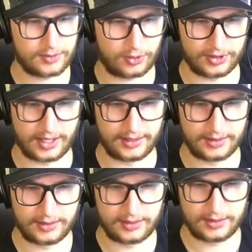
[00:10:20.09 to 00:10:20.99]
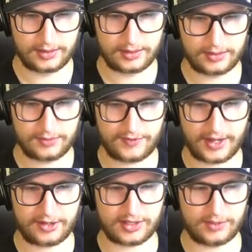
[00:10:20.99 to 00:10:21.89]
Hold on.
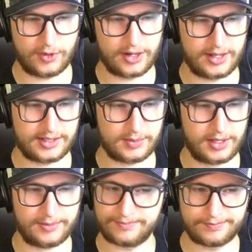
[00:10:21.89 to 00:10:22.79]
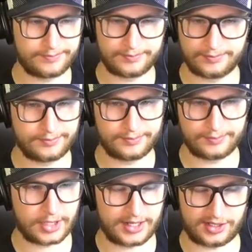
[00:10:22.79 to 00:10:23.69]
Value just isn't where it needs to be?
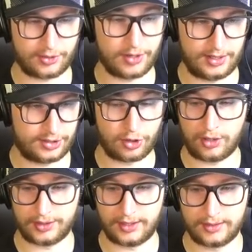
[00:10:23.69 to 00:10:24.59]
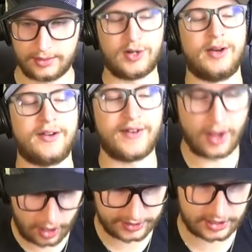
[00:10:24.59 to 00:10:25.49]
I disagree strongly. What about if I
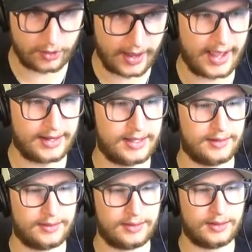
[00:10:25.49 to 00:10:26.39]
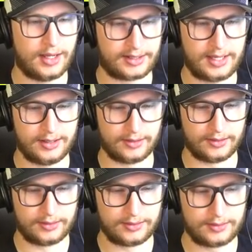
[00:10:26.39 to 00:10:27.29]
also add in Akil?
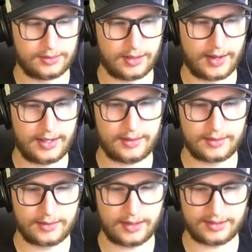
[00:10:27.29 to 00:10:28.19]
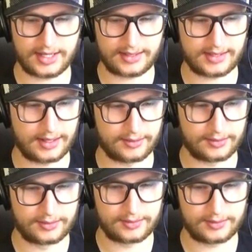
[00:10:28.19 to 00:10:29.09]
All right? How's that sound?
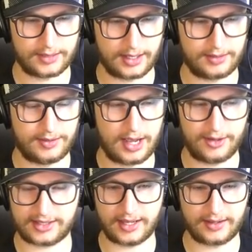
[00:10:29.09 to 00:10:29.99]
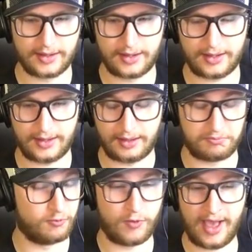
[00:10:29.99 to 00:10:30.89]
That Now it's like
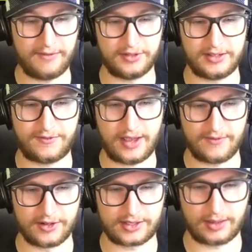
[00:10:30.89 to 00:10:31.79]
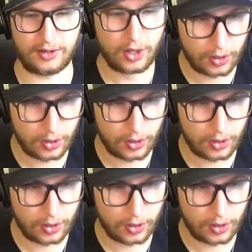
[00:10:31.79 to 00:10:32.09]
heavily favored to...